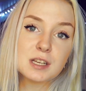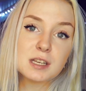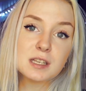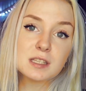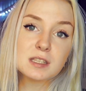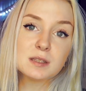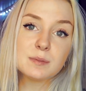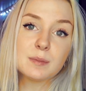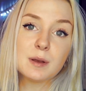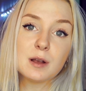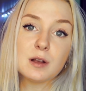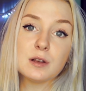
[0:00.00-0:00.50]
It
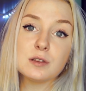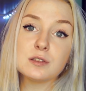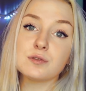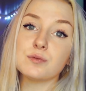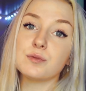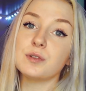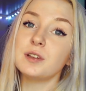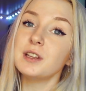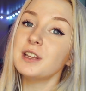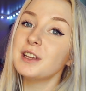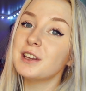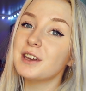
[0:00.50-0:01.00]
smells
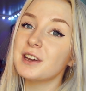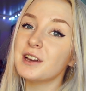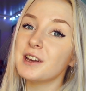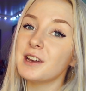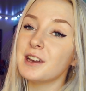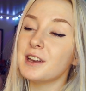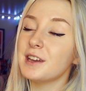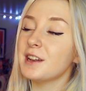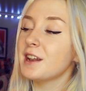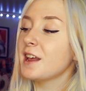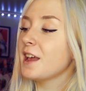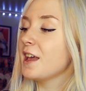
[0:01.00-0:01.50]
really
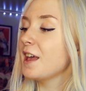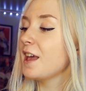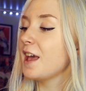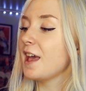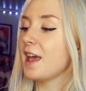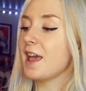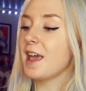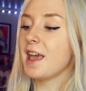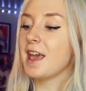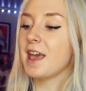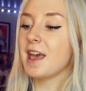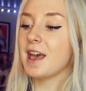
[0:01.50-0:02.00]
good
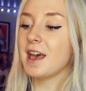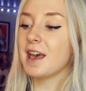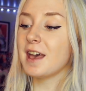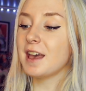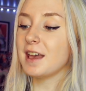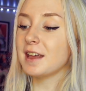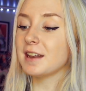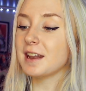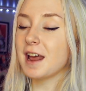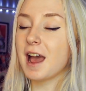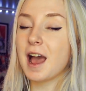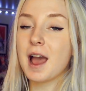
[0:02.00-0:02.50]

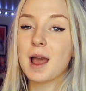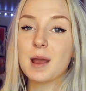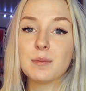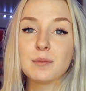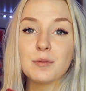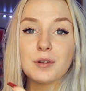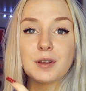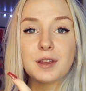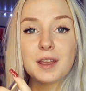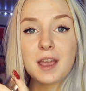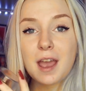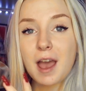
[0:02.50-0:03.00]
and I'm
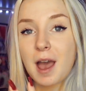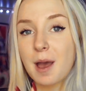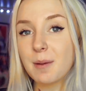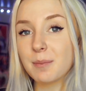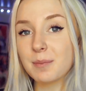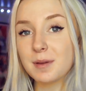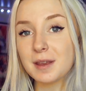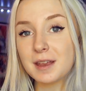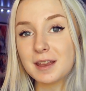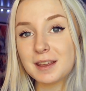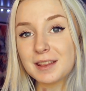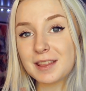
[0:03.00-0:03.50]
really
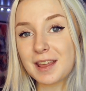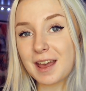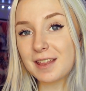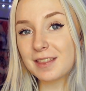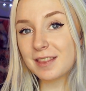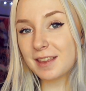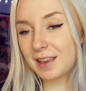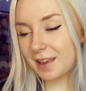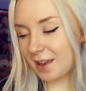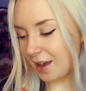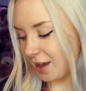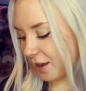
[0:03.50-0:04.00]
happy that
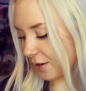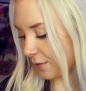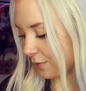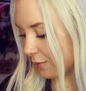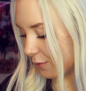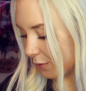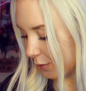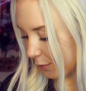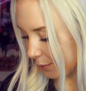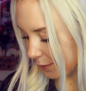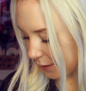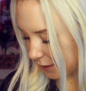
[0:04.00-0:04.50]
they got it
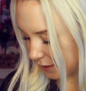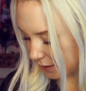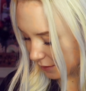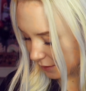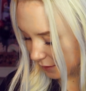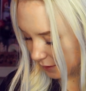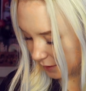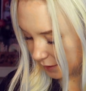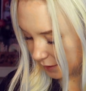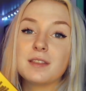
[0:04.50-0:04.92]
for me.